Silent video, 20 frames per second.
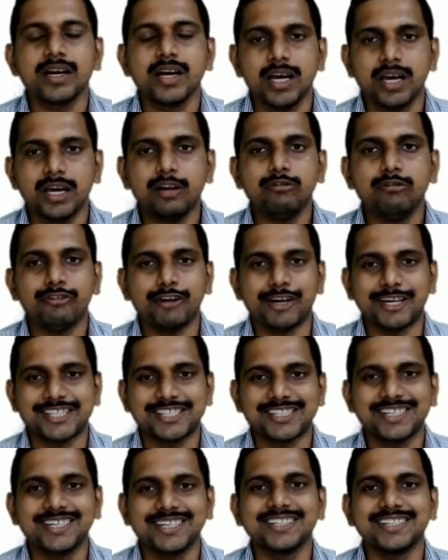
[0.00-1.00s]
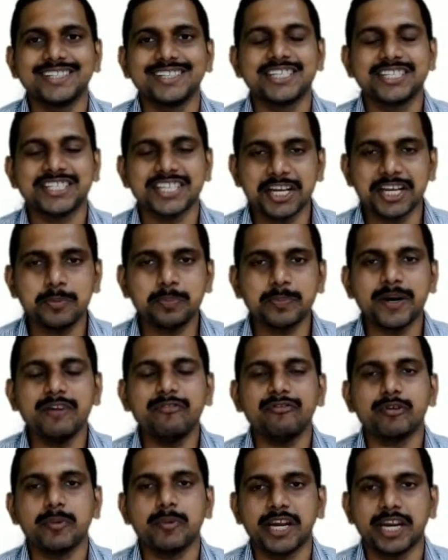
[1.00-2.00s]
Hello friends, this is Anand Pai
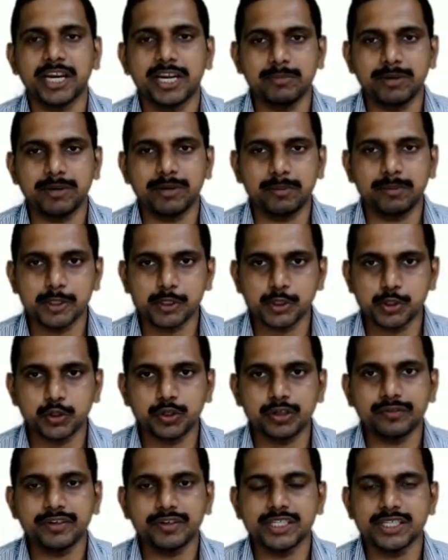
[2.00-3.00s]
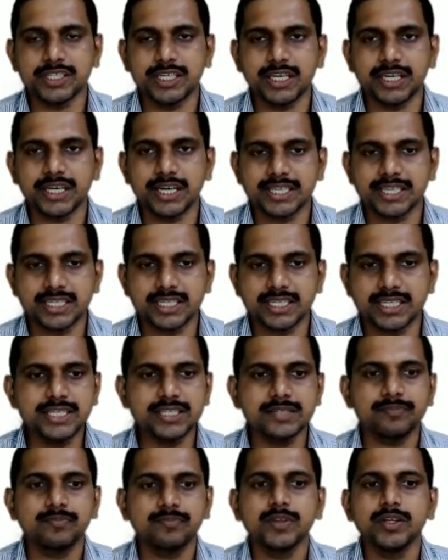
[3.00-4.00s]
from Academy in Pursuit of Engineering
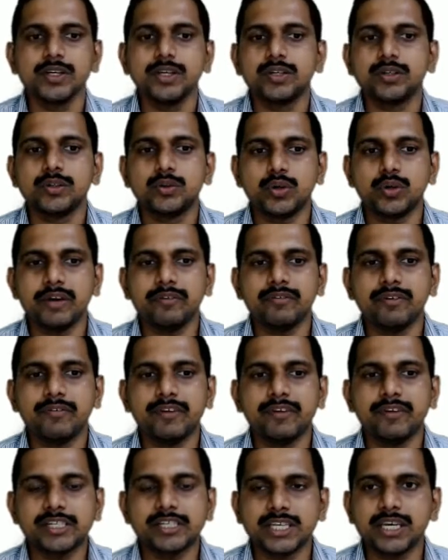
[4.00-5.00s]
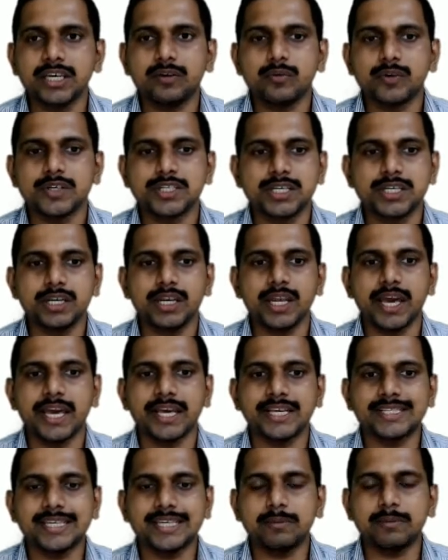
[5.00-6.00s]
Excellence. Today we will see question
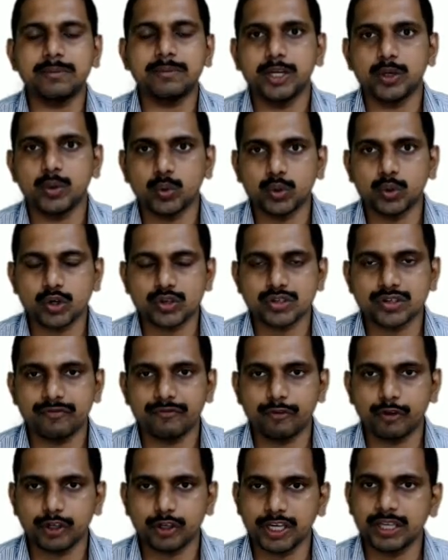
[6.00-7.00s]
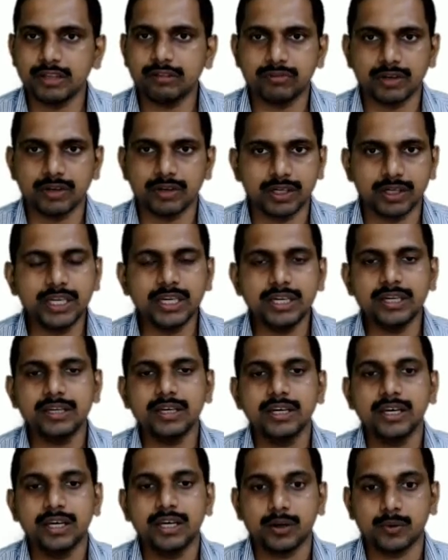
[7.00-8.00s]
XEB 2014-13,
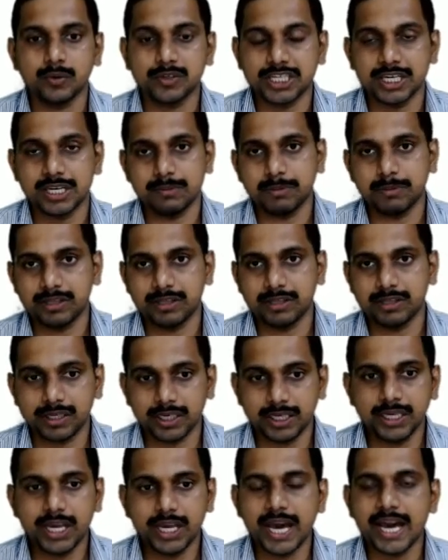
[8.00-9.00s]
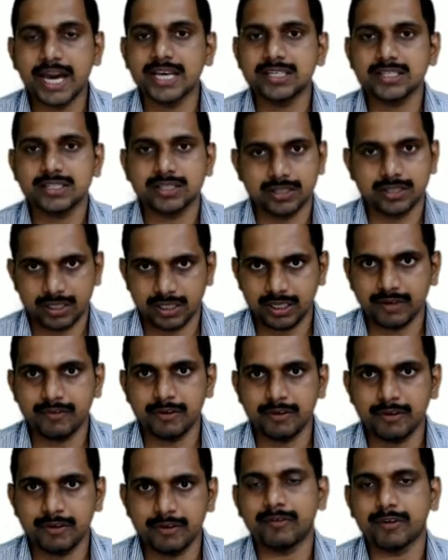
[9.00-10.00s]
question number 13 as
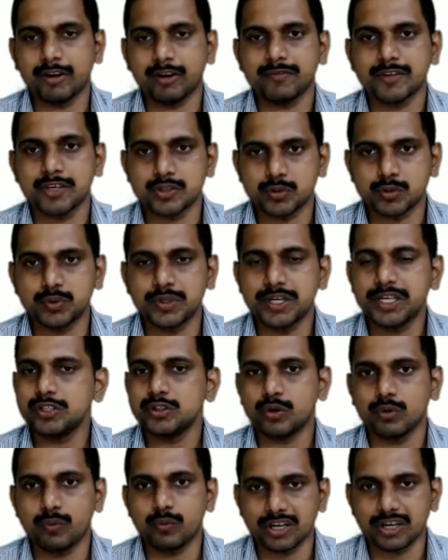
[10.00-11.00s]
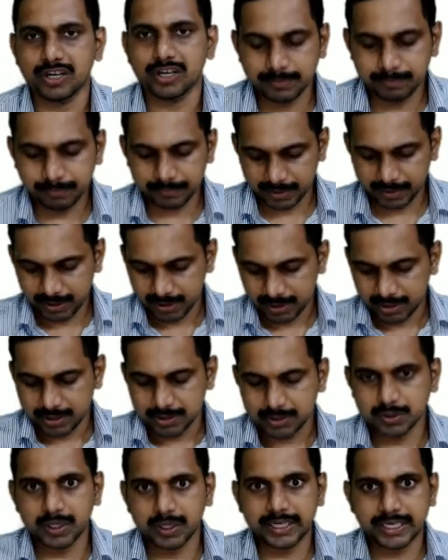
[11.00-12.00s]
given by one of the students through WhatsApp.
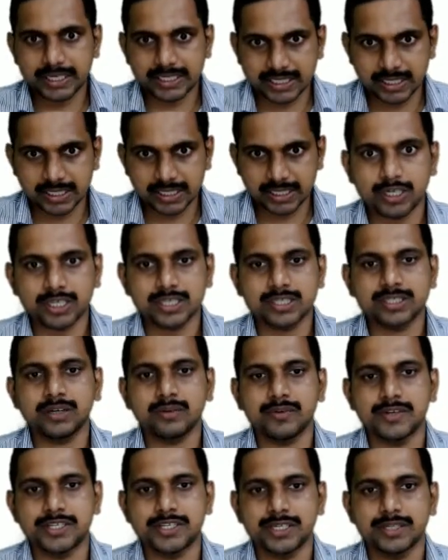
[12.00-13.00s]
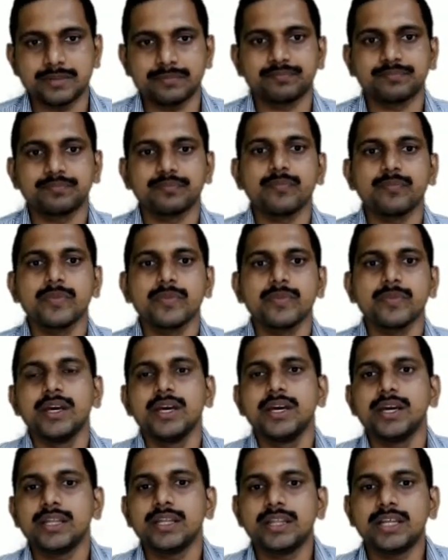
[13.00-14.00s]
So let us see is the question.
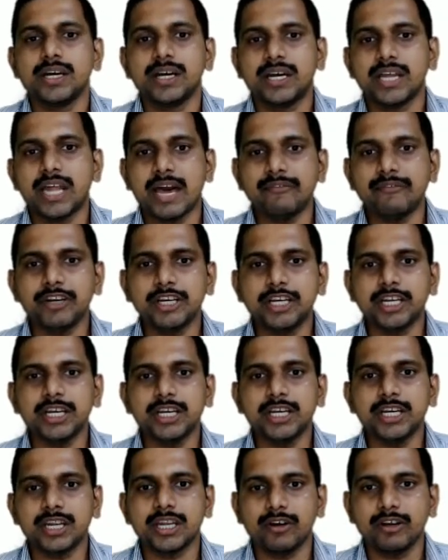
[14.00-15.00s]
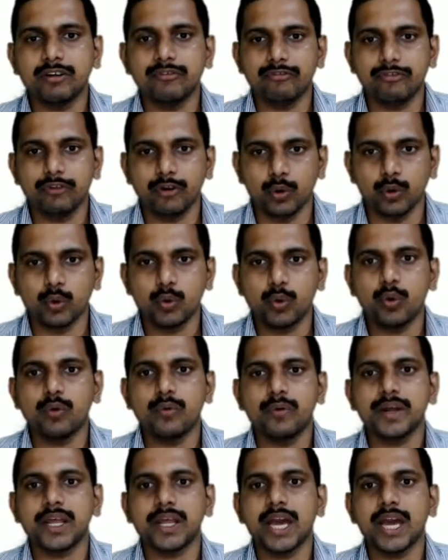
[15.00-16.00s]
The gravity driven flow
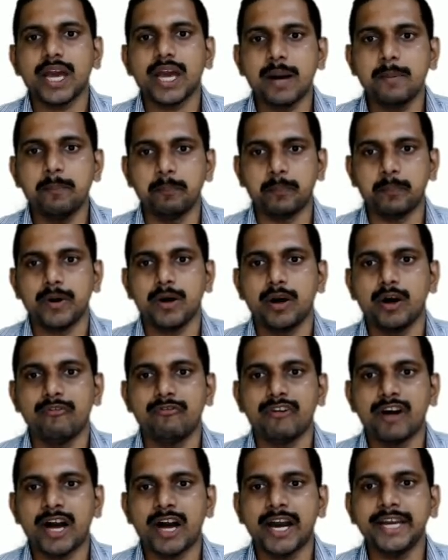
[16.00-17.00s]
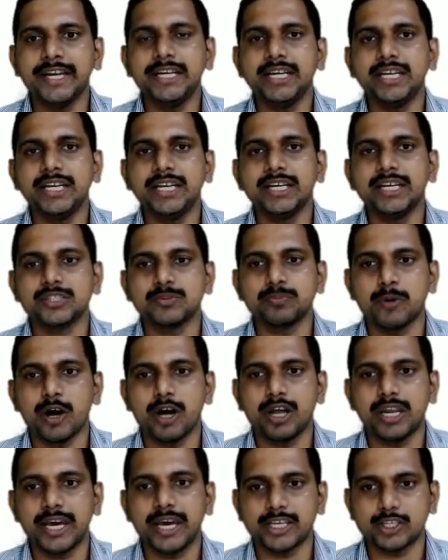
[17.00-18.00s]
over a hump of height
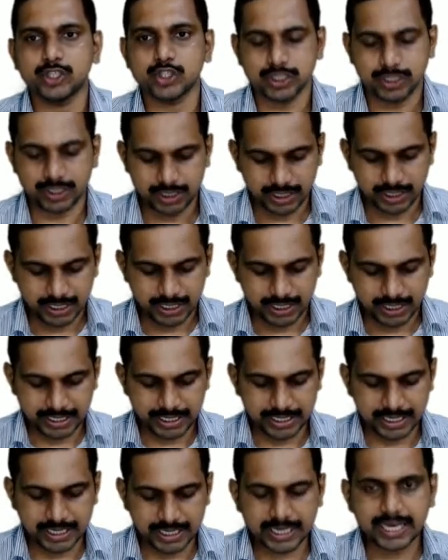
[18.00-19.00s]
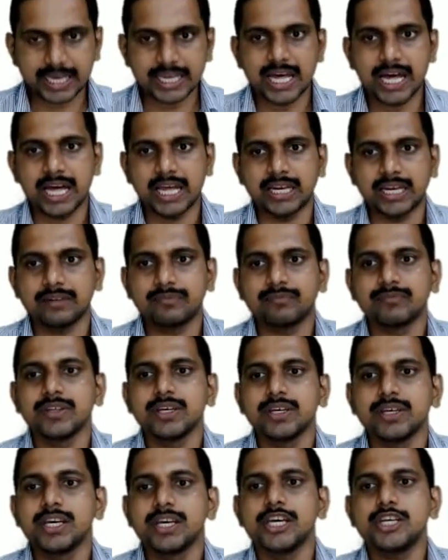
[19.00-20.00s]
small h in a canal
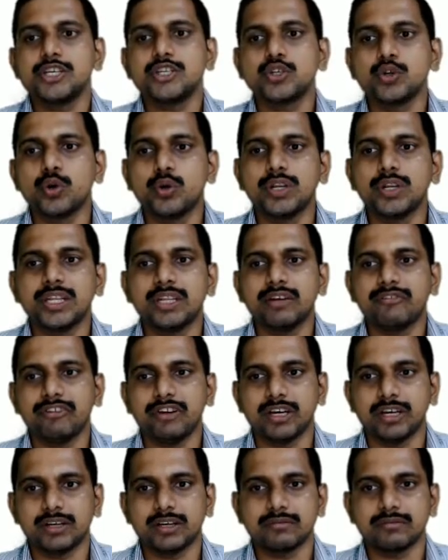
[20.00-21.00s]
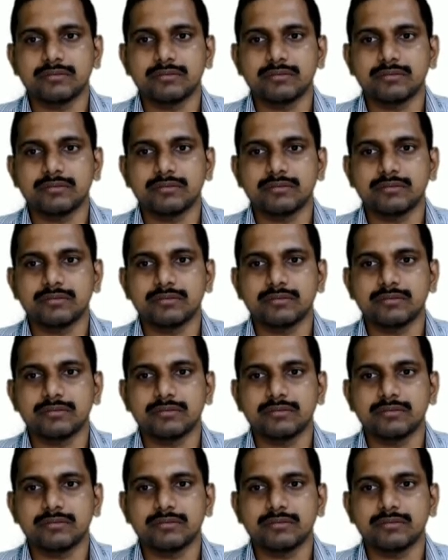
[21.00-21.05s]
is shown in the figure.